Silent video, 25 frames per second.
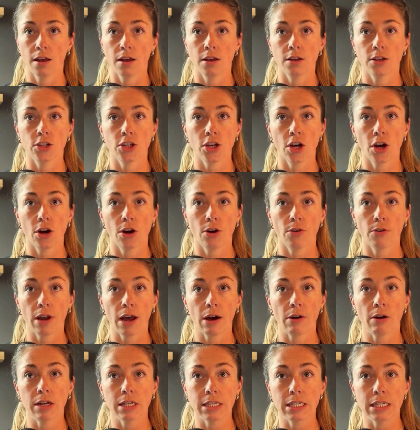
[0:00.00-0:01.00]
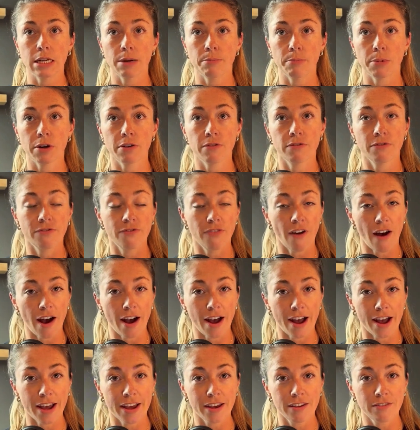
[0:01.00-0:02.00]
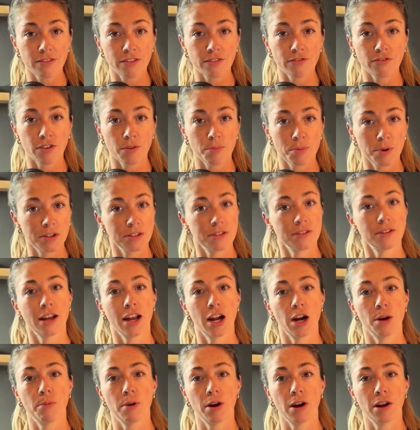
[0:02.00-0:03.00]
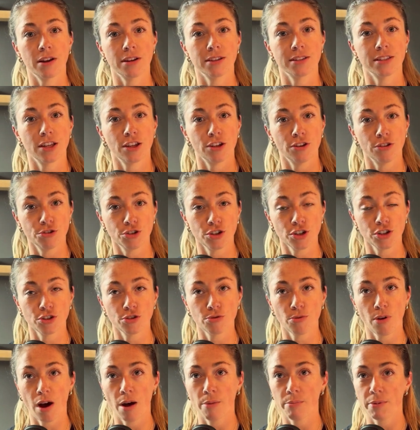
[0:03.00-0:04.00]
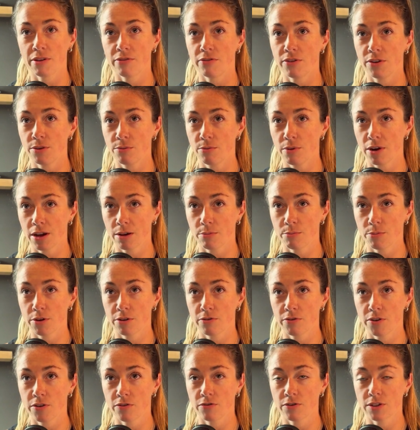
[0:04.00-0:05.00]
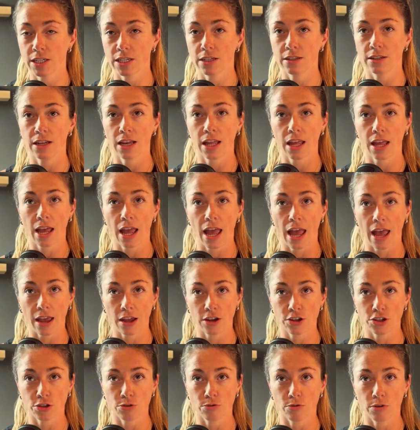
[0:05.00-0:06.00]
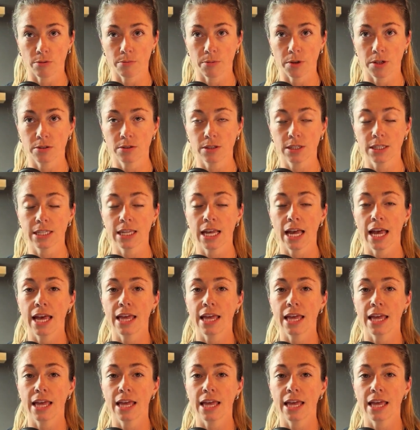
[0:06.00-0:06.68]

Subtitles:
So now on to number 5 for personal care products that you should swap if you want to improve your fertility and your hormones.